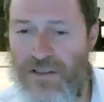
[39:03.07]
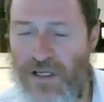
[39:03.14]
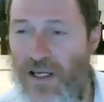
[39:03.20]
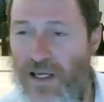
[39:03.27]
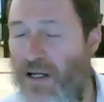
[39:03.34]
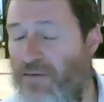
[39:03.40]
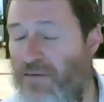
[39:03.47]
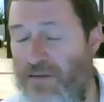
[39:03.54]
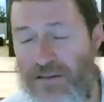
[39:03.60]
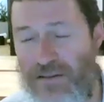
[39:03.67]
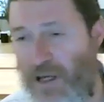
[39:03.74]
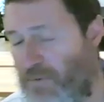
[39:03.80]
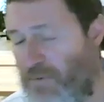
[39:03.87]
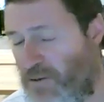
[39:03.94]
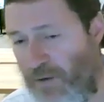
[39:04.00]
Again,
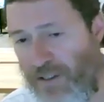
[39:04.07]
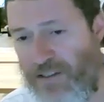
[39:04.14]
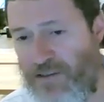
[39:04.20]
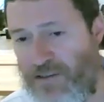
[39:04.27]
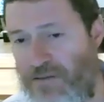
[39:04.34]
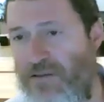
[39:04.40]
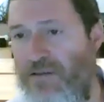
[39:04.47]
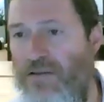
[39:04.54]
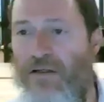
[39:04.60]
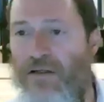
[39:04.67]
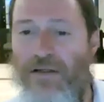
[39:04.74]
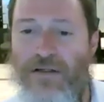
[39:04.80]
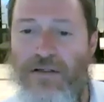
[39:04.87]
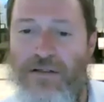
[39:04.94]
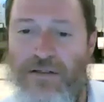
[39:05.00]
I'm quite certain
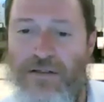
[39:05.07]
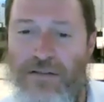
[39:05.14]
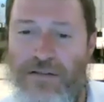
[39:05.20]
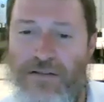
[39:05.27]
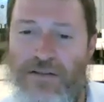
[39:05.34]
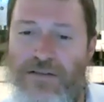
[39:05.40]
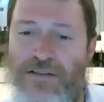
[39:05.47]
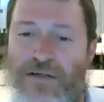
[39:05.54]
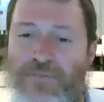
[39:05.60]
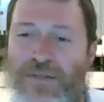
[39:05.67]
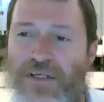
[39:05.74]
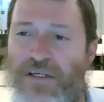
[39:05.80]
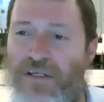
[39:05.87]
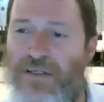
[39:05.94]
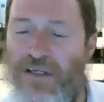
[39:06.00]

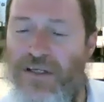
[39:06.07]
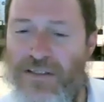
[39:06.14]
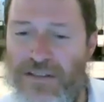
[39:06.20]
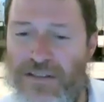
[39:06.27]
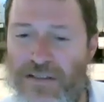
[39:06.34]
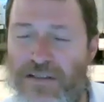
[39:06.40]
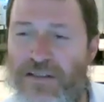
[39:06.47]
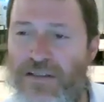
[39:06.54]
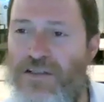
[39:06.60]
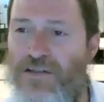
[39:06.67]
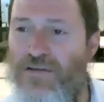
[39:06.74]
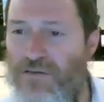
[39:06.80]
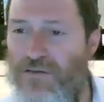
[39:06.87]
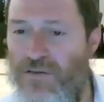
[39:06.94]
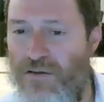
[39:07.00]
something in Hasidic
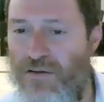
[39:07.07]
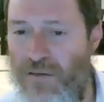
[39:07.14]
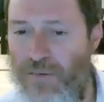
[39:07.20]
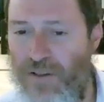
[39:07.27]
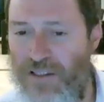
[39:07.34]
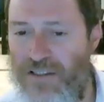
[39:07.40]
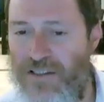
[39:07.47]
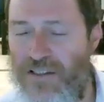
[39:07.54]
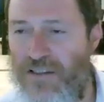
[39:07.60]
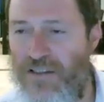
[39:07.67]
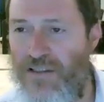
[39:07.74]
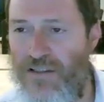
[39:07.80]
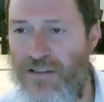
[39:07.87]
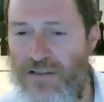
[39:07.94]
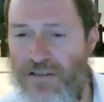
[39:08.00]
teachings or Kabbalistic
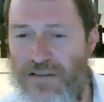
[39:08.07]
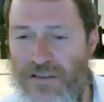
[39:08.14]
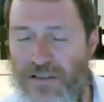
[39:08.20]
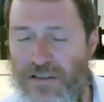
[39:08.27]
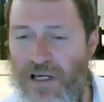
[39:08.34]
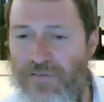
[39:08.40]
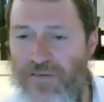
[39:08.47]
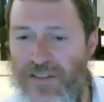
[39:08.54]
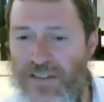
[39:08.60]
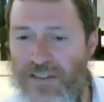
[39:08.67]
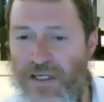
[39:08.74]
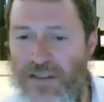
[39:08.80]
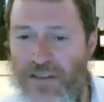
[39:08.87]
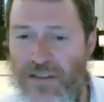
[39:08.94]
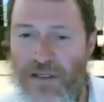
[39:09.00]
teachings, there's a lot of
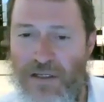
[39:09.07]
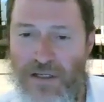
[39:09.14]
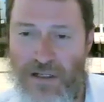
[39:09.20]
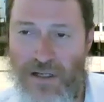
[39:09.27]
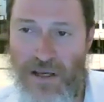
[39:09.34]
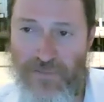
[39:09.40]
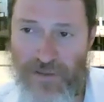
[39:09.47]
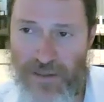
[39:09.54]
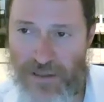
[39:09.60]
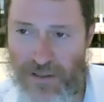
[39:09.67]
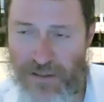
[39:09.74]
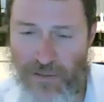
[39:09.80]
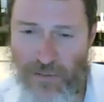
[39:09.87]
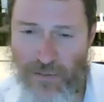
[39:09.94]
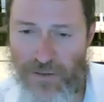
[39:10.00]
insight in
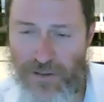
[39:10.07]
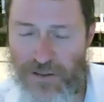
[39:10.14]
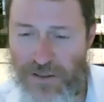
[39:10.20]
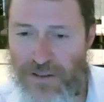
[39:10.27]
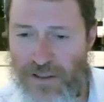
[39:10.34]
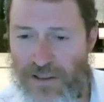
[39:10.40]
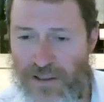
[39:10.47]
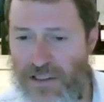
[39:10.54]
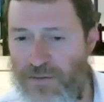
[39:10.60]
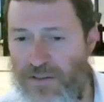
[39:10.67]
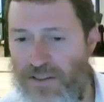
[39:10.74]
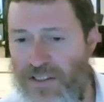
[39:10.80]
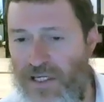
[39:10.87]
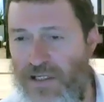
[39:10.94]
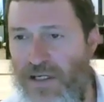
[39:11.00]
everything, all the details that we're
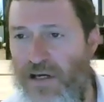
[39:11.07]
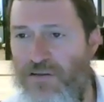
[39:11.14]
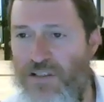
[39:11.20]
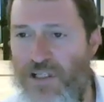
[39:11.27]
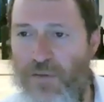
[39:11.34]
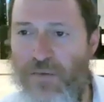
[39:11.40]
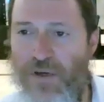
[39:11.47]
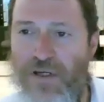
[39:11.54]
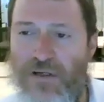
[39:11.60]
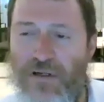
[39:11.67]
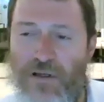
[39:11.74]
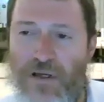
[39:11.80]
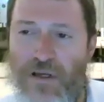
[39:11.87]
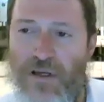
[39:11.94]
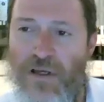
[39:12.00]
saying now.
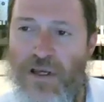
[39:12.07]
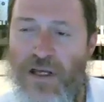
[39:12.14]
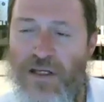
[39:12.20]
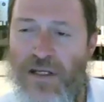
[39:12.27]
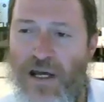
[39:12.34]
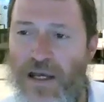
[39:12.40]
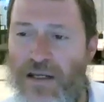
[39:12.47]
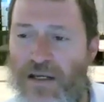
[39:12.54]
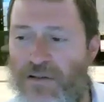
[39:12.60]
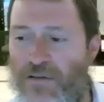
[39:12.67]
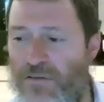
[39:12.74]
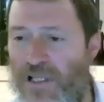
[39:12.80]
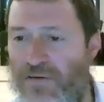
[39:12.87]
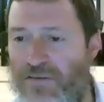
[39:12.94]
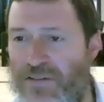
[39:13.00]
Shemen and Yain are
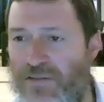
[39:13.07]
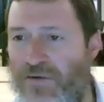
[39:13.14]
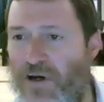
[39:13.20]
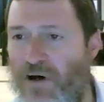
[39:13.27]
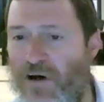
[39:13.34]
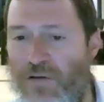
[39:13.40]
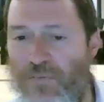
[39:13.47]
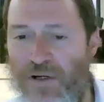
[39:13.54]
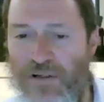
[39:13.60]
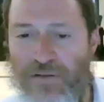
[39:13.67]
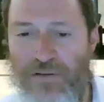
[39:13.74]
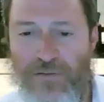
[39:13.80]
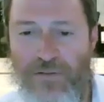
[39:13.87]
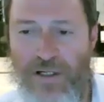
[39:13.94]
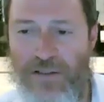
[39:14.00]
two levels of Chachma,
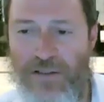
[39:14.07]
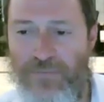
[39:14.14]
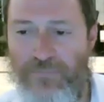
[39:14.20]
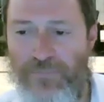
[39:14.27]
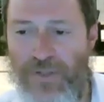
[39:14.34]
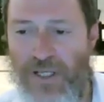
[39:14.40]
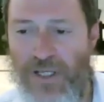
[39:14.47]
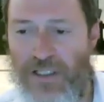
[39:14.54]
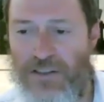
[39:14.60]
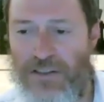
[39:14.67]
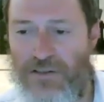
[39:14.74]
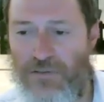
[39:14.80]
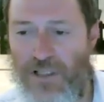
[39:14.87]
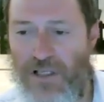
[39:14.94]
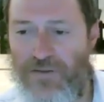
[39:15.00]
right? It's
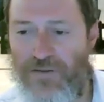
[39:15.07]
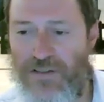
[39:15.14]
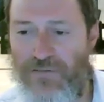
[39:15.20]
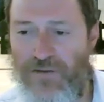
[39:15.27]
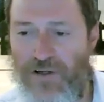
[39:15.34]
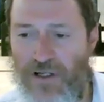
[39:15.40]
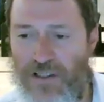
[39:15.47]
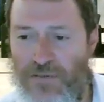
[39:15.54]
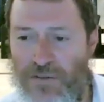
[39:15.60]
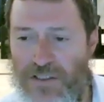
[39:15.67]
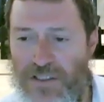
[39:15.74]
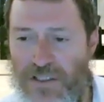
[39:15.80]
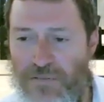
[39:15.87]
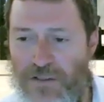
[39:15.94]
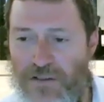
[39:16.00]
two levels of God's
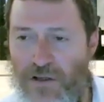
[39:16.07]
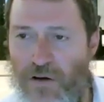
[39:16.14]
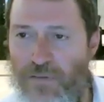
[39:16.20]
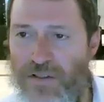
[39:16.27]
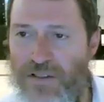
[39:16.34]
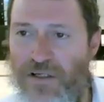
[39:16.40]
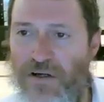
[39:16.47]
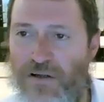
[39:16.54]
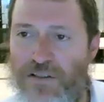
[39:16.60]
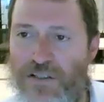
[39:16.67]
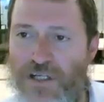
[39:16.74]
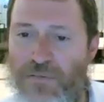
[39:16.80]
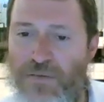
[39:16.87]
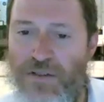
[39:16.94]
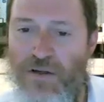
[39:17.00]
wisdom. The Torah is called
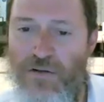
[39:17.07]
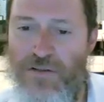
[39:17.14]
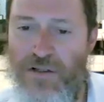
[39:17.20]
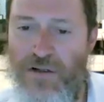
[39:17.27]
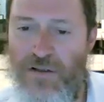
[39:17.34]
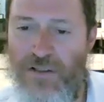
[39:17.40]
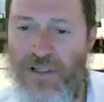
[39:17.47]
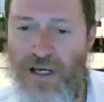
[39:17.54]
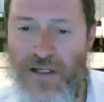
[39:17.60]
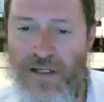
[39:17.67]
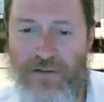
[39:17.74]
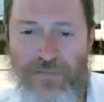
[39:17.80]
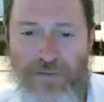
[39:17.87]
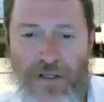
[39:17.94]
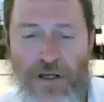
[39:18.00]
Shemen, the Torah is called
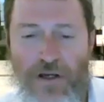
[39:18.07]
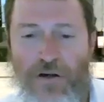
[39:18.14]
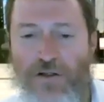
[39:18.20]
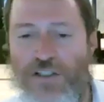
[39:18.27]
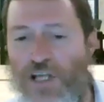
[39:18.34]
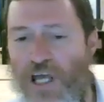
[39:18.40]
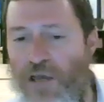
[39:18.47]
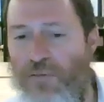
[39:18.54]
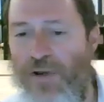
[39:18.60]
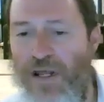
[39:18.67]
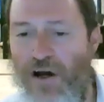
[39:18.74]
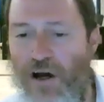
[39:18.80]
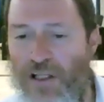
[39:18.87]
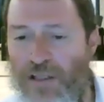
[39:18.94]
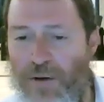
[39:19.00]
Yain. How
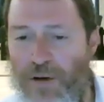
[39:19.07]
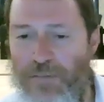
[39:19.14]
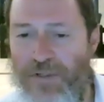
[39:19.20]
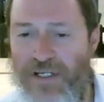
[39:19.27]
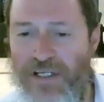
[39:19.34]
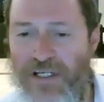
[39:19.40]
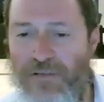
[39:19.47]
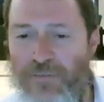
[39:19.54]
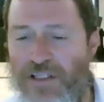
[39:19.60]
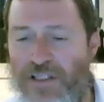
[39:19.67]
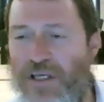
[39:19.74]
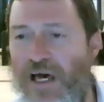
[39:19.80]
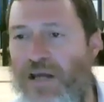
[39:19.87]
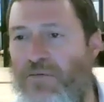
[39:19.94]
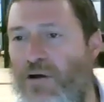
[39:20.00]
do
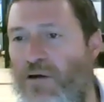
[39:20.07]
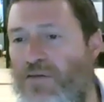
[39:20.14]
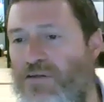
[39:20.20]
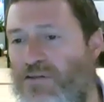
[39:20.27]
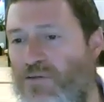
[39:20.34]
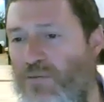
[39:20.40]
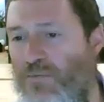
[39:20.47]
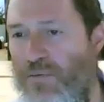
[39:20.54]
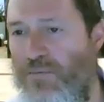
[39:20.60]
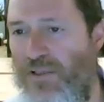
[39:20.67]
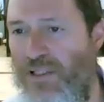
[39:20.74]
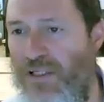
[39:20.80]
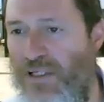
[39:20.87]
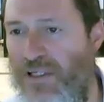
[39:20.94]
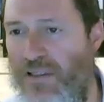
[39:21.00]
we know there's two people
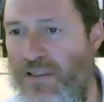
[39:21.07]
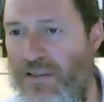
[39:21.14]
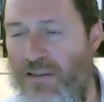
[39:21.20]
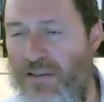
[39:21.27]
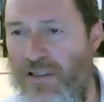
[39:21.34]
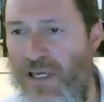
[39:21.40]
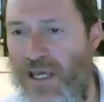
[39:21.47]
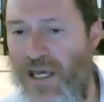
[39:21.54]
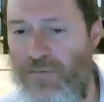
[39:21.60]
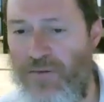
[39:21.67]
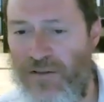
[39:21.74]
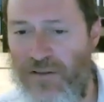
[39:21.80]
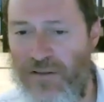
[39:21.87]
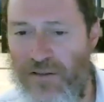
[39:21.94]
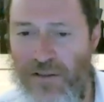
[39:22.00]
leading the
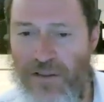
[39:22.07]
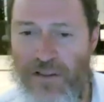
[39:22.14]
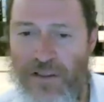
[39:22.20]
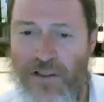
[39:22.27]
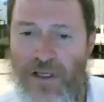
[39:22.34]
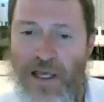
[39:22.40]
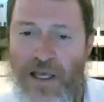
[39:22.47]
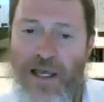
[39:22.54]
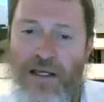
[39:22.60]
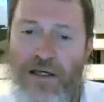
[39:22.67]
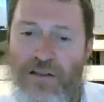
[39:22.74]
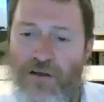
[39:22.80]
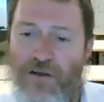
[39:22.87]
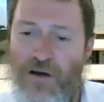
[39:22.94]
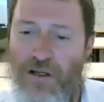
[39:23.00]
camel?
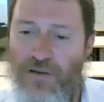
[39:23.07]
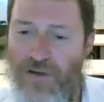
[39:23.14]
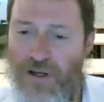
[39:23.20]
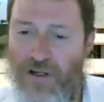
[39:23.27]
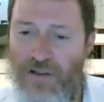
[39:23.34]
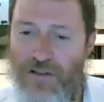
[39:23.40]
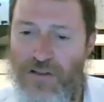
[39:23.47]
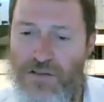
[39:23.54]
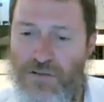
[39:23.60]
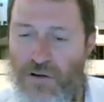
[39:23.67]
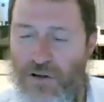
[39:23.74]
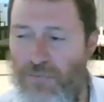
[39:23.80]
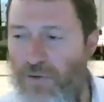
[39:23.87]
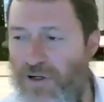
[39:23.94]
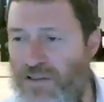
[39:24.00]
Echad Nachi v'Echad
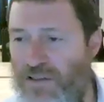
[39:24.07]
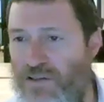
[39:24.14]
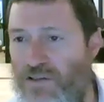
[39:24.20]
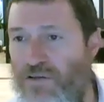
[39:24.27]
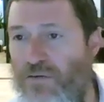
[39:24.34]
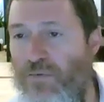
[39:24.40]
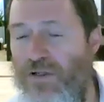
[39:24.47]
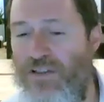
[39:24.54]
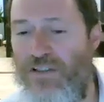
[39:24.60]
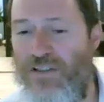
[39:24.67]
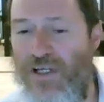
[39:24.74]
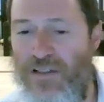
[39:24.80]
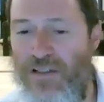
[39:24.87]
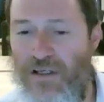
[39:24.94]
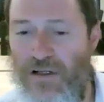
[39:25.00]
Yisrael, and one is a Jew and one is a
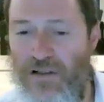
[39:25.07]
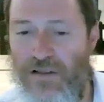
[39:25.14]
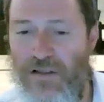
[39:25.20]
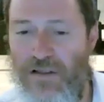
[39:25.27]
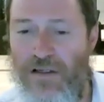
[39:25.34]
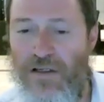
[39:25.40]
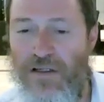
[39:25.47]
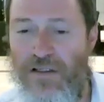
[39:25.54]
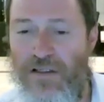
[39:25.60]
Gentile.